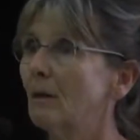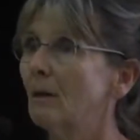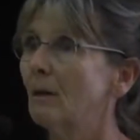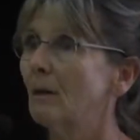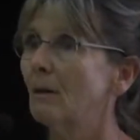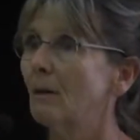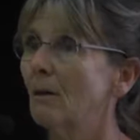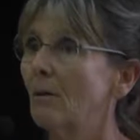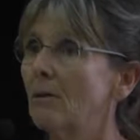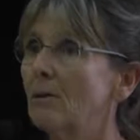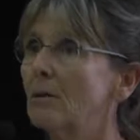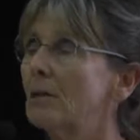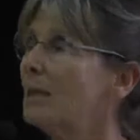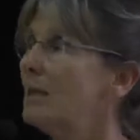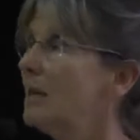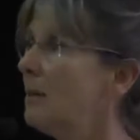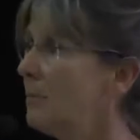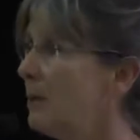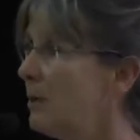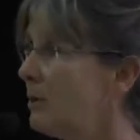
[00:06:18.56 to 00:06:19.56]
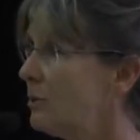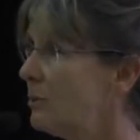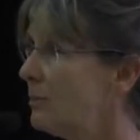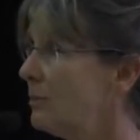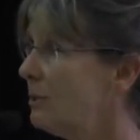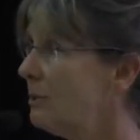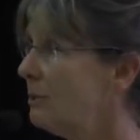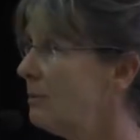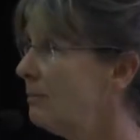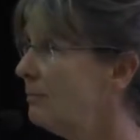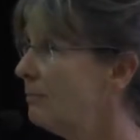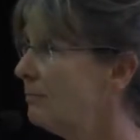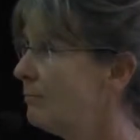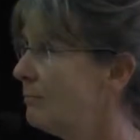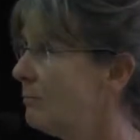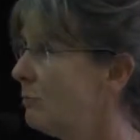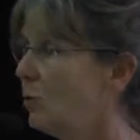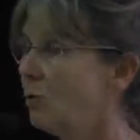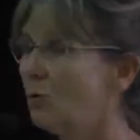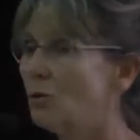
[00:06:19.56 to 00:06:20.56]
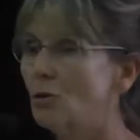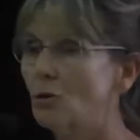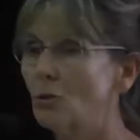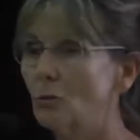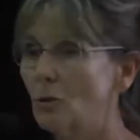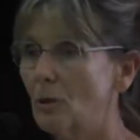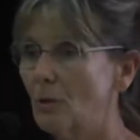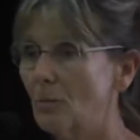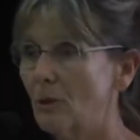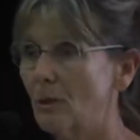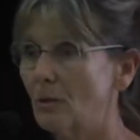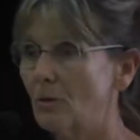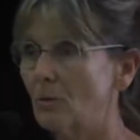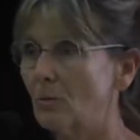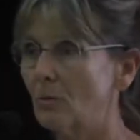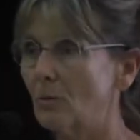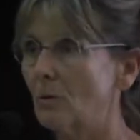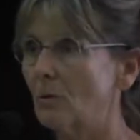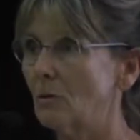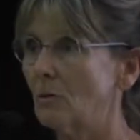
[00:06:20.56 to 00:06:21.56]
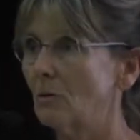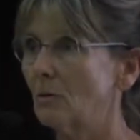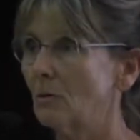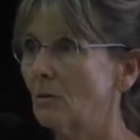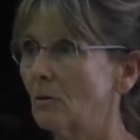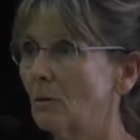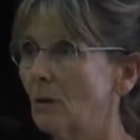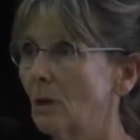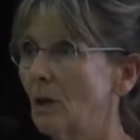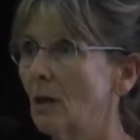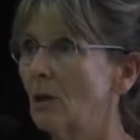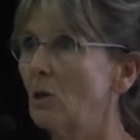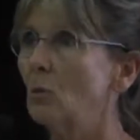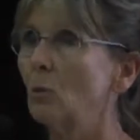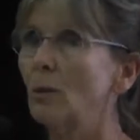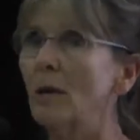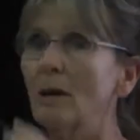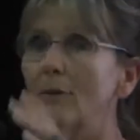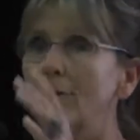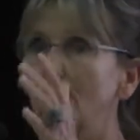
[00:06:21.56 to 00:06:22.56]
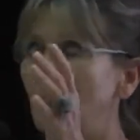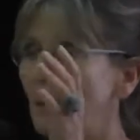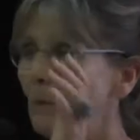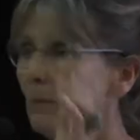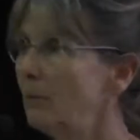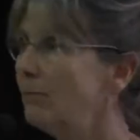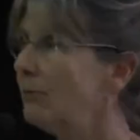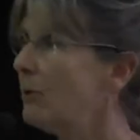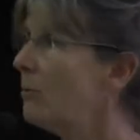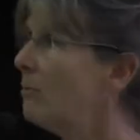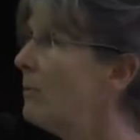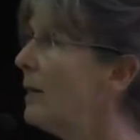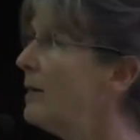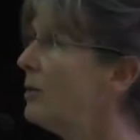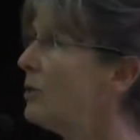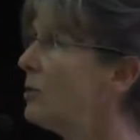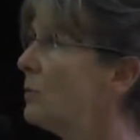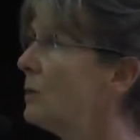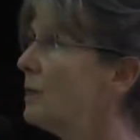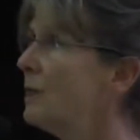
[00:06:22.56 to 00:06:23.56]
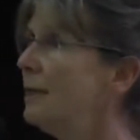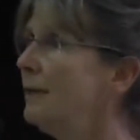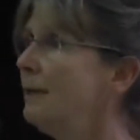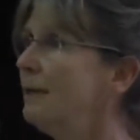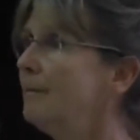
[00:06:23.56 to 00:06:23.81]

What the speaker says: The senior management? Or the junior management? Do we have people from management here?